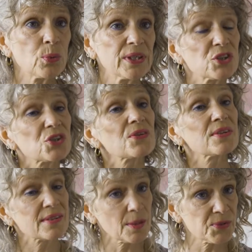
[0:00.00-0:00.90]
which
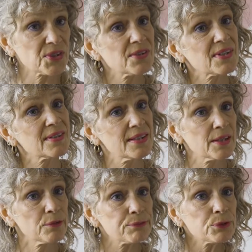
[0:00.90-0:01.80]
the substances in
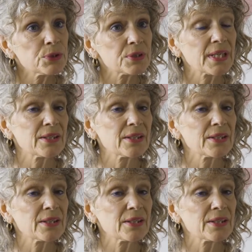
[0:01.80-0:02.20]
our food